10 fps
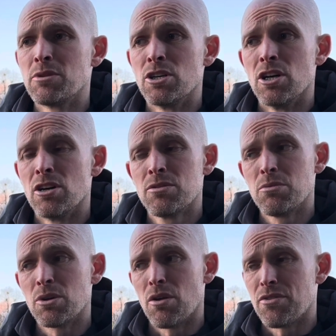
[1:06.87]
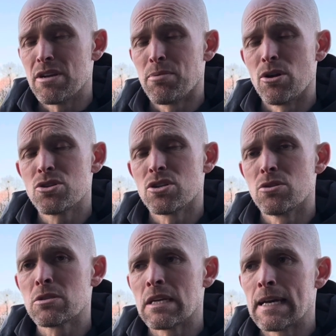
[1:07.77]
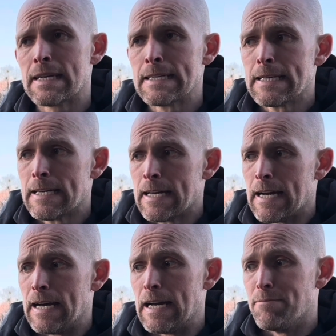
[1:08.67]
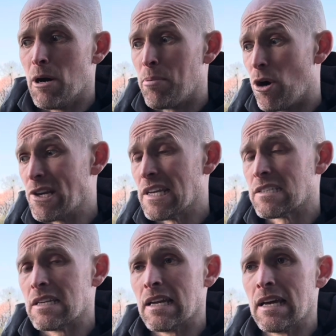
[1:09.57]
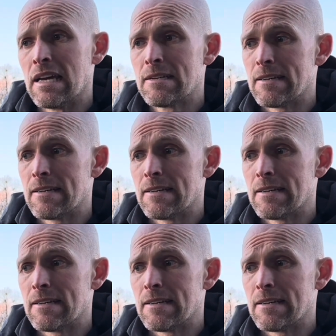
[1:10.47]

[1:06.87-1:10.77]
You know, we've got 3 points Tuesday, a point here today.